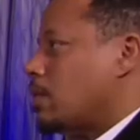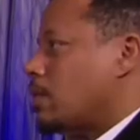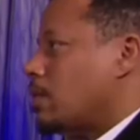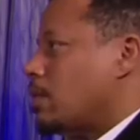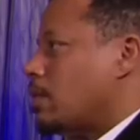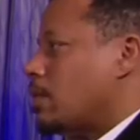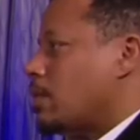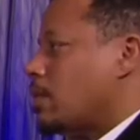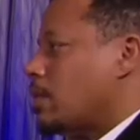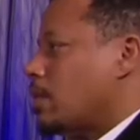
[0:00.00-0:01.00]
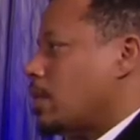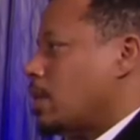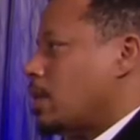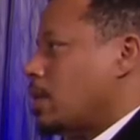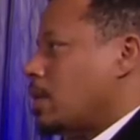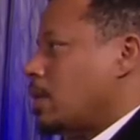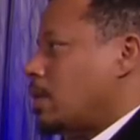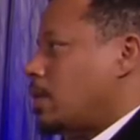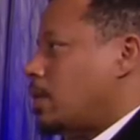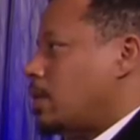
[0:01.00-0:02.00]

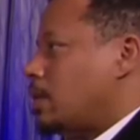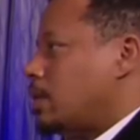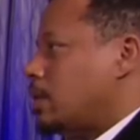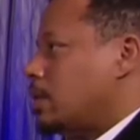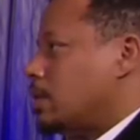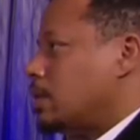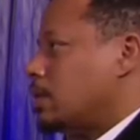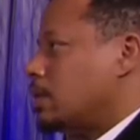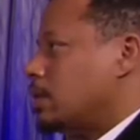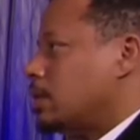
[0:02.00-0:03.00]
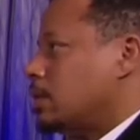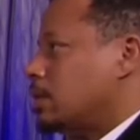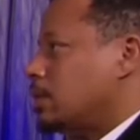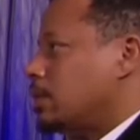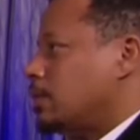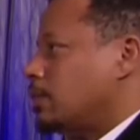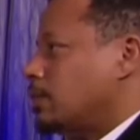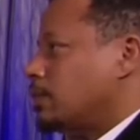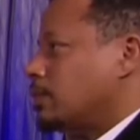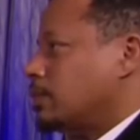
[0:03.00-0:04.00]

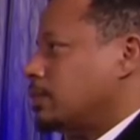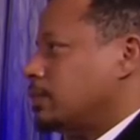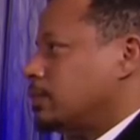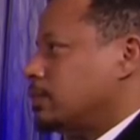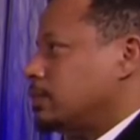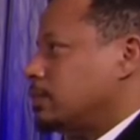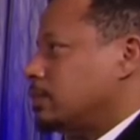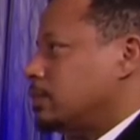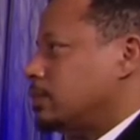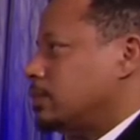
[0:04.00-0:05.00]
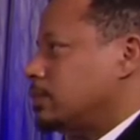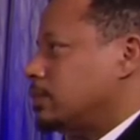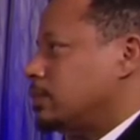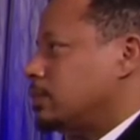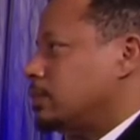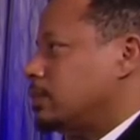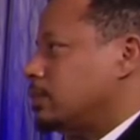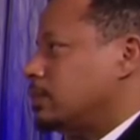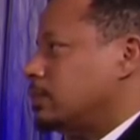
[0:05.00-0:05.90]
This person isn't speaking.